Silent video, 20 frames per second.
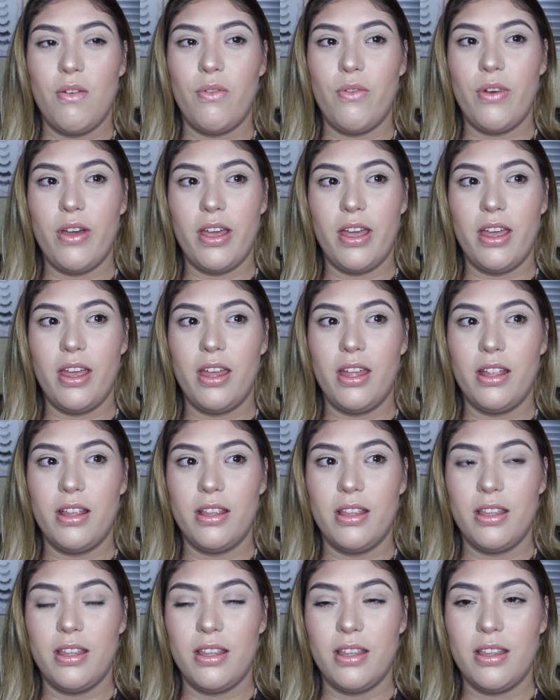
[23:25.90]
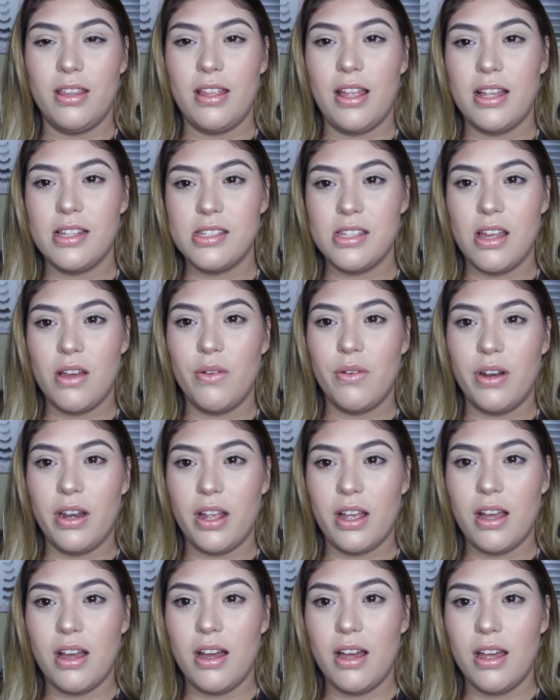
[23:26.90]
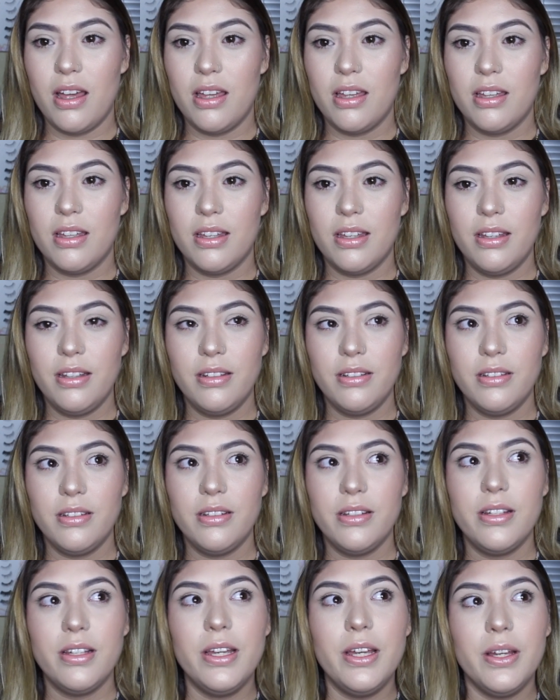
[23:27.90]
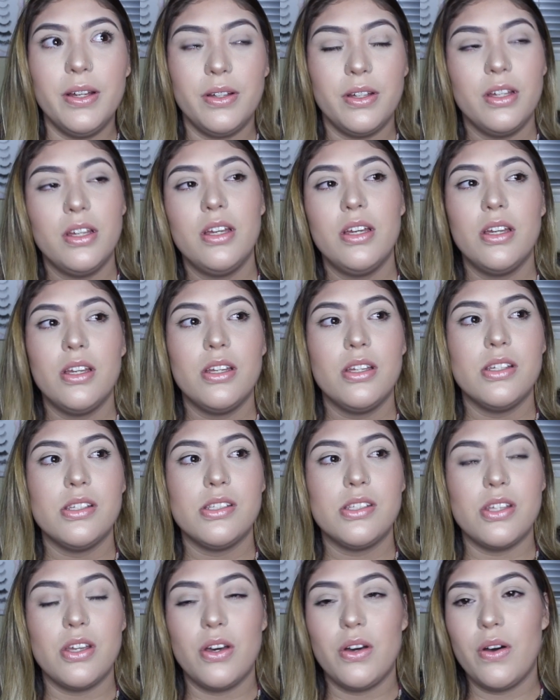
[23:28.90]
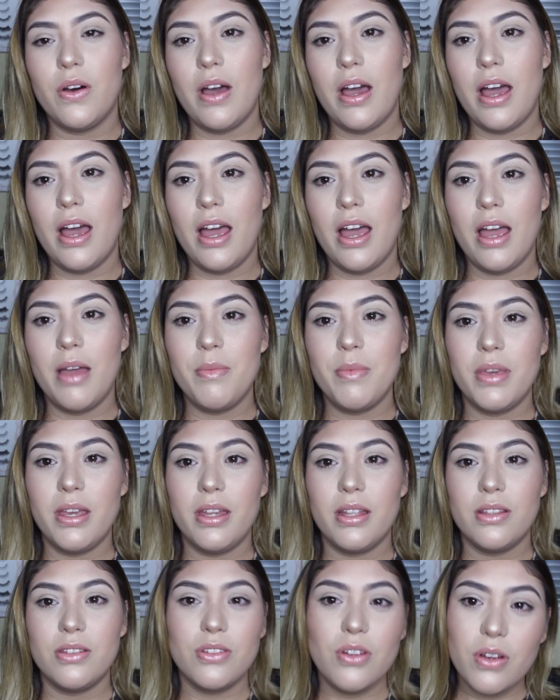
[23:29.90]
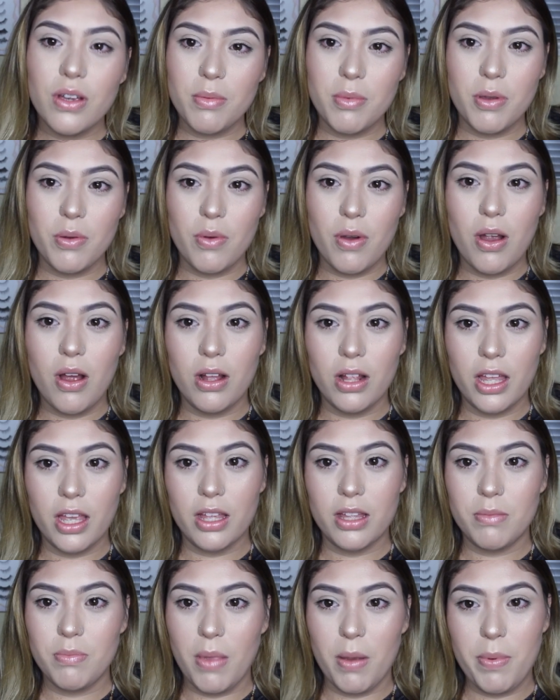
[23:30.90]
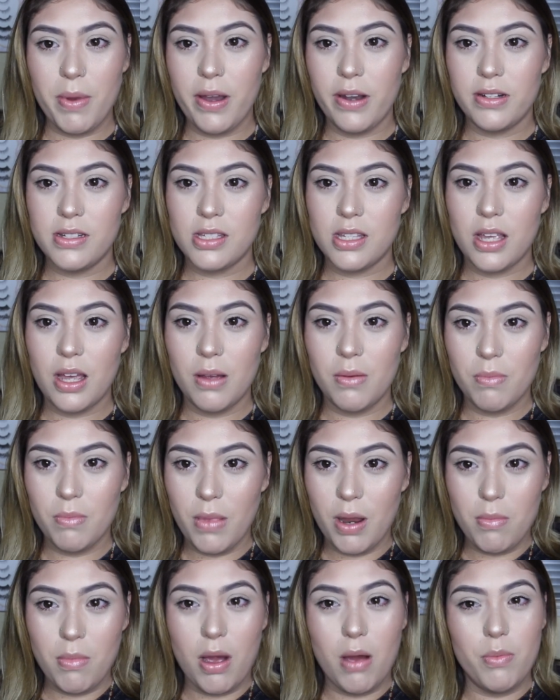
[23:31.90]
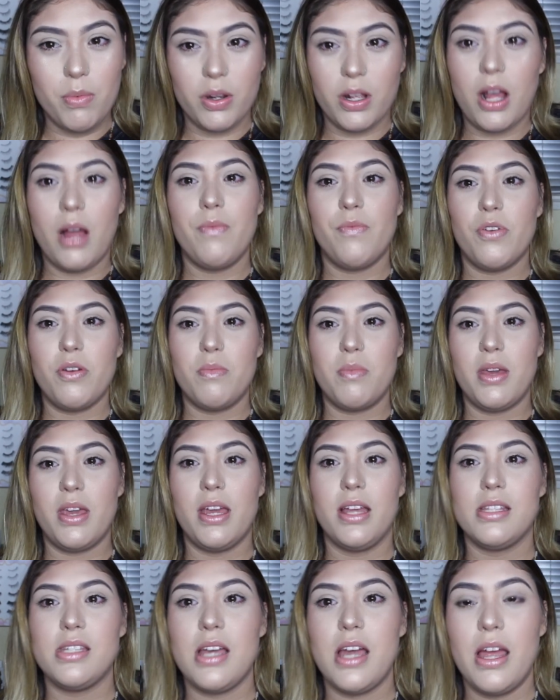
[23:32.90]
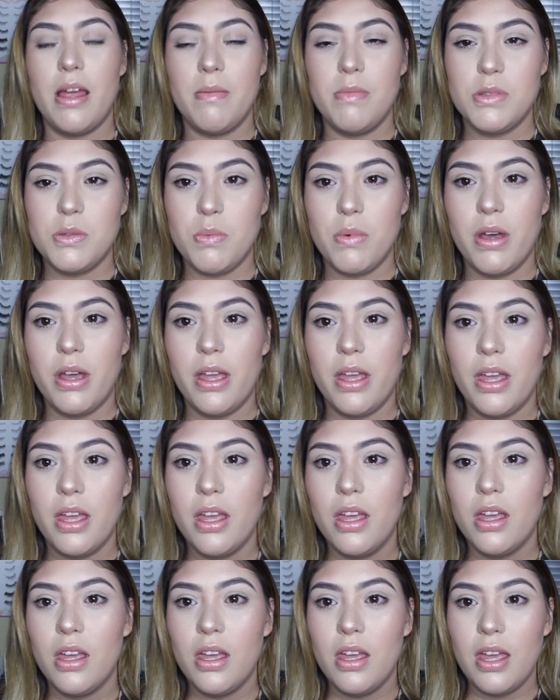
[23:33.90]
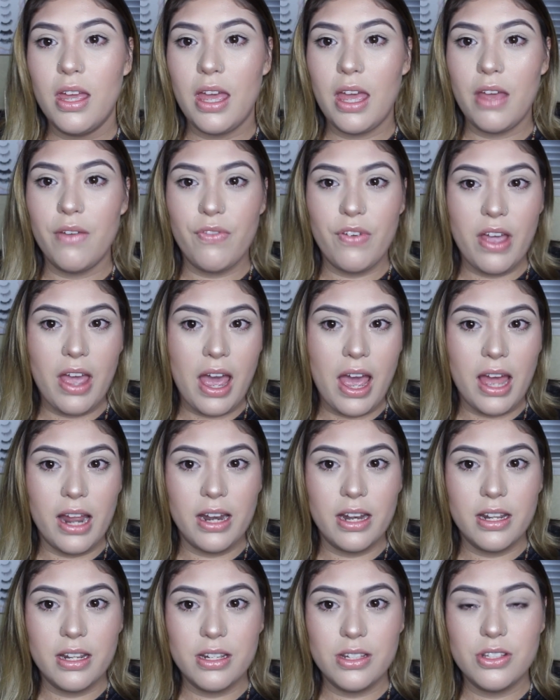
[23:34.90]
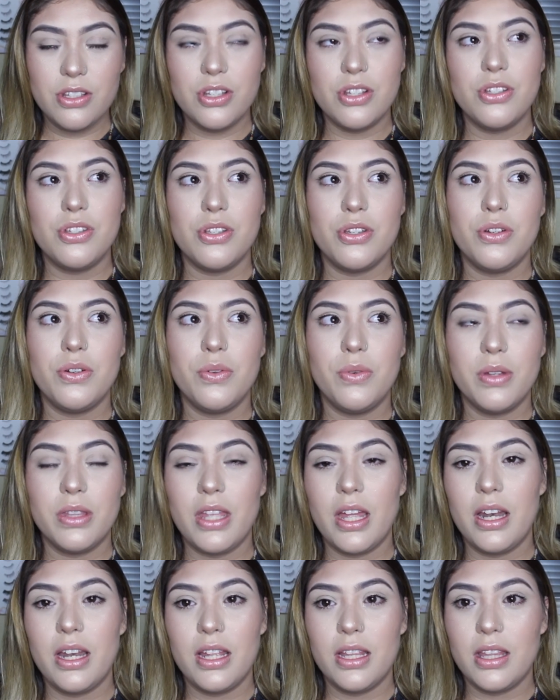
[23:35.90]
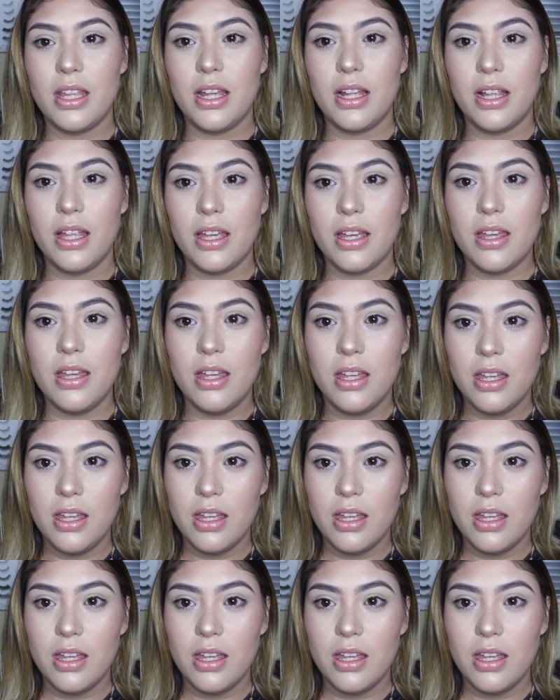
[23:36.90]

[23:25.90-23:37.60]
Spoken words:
when that's not what I got. So, I mean, don't get me wrong, like, my mom would comfort me at times, but if it had to do with anything, like,